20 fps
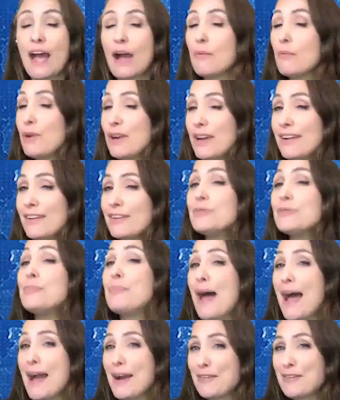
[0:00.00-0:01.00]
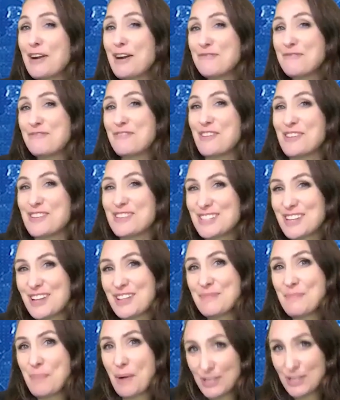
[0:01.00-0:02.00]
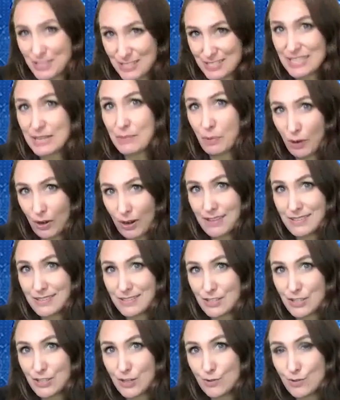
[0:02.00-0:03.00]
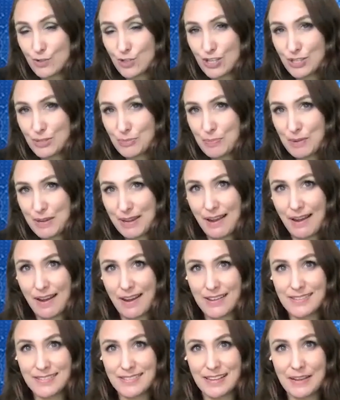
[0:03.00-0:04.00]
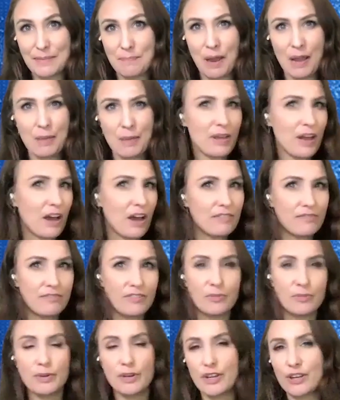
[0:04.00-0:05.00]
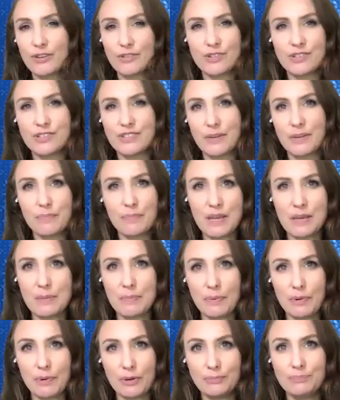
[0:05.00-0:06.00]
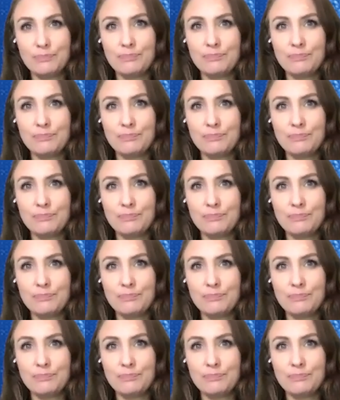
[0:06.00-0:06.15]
I want to get a little background first on the Botstiber Institute, just because it might be unfamiliar to some people.